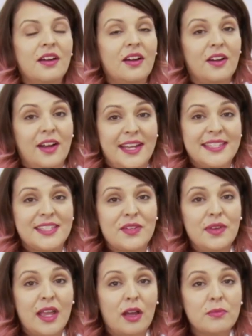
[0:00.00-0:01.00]
All right, so
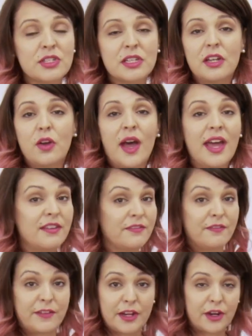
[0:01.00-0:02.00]
now I'm just gonna go ahead and
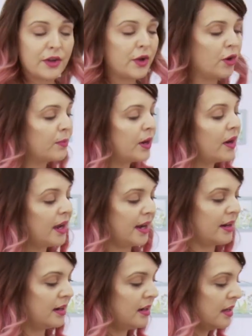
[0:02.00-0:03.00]
finger comb her
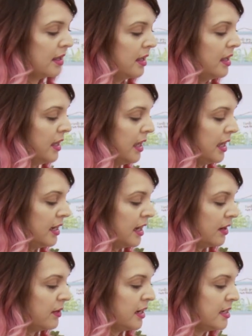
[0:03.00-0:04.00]
hair and
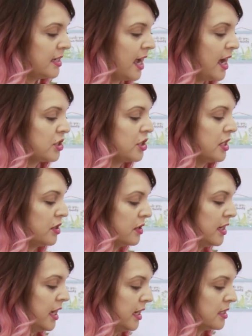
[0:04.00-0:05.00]
get ready to actually
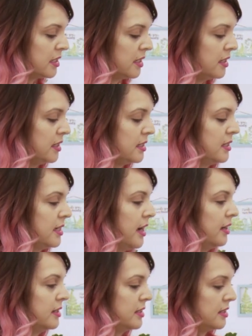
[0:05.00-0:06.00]
create the
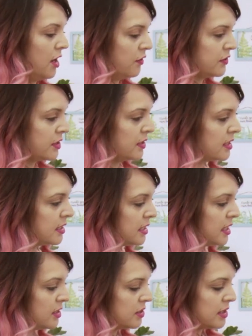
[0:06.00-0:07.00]
style itself. So you can
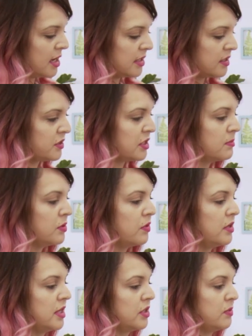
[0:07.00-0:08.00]
see there's lots of
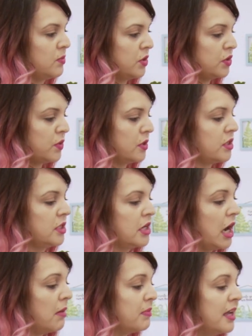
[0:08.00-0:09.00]
smoothness more towards the
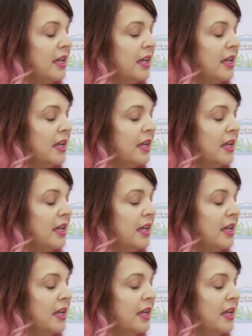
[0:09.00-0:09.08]
top,